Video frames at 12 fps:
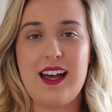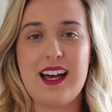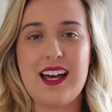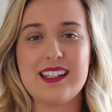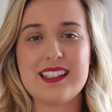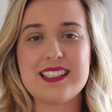
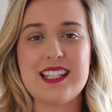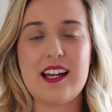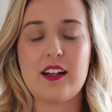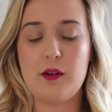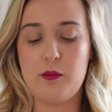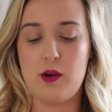And the
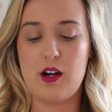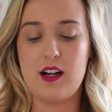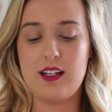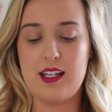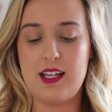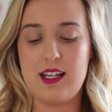second
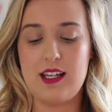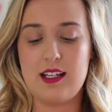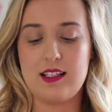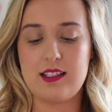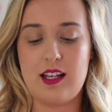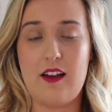one
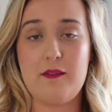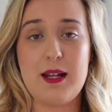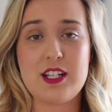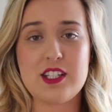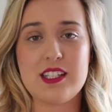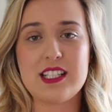is, I
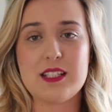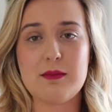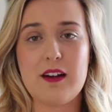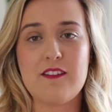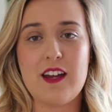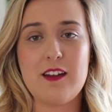mentioned this in
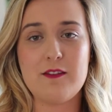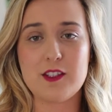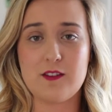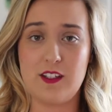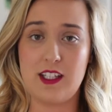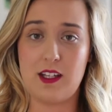my
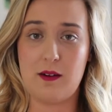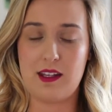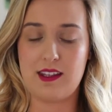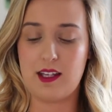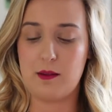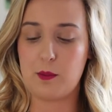favourites video I
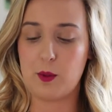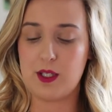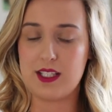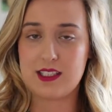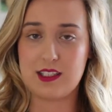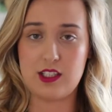think,
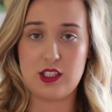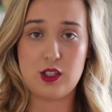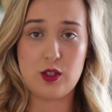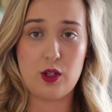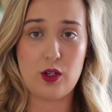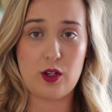but it's the
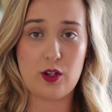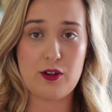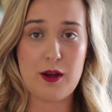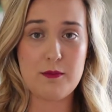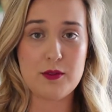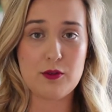Dior
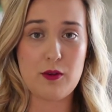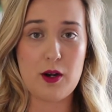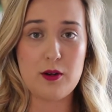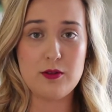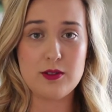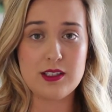Creme de
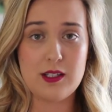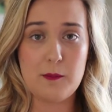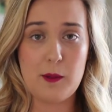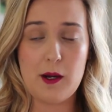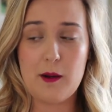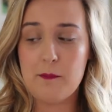Rose
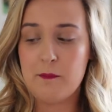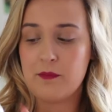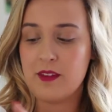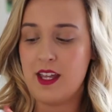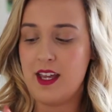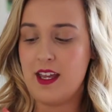lip balm,
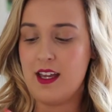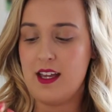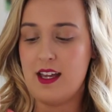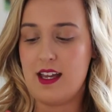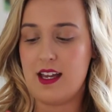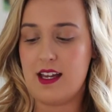
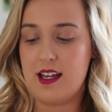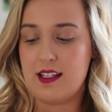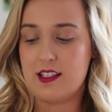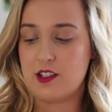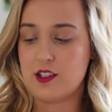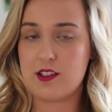and
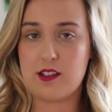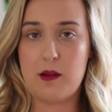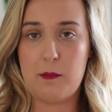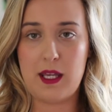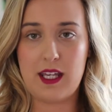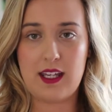it's just
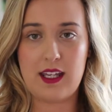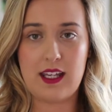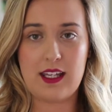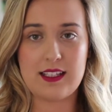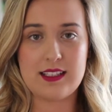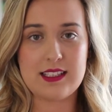pink
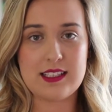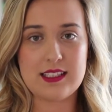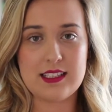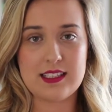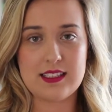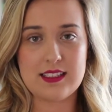in
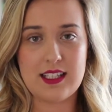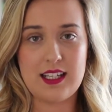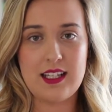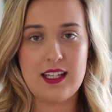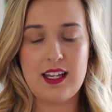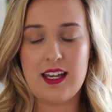
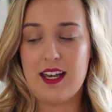consistency.